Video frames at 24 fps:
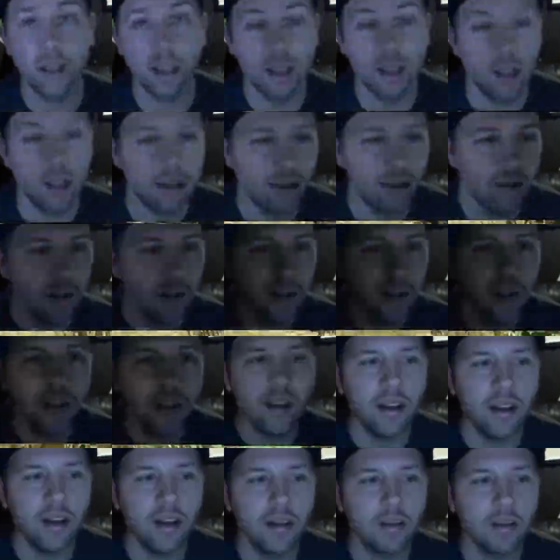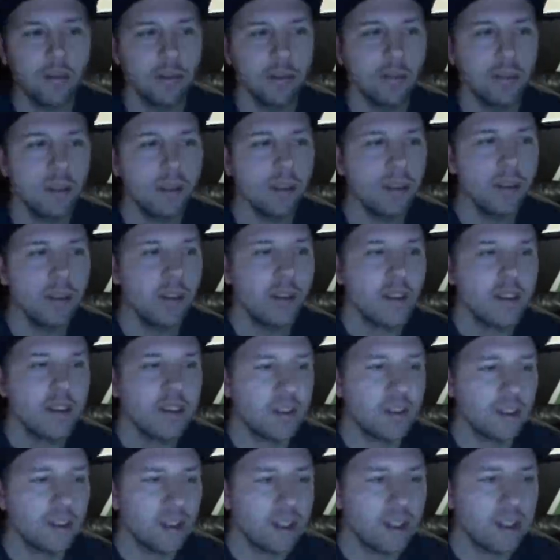saying it. So